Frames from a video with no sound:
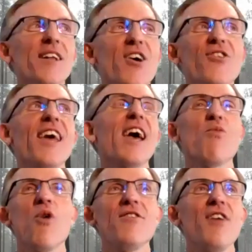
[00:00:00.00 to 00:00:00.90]
I only had
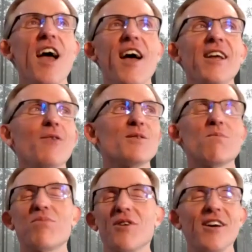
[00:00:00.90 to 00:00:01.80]
one day and it was
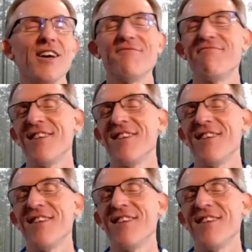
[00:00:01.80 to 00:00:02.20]
brilliant.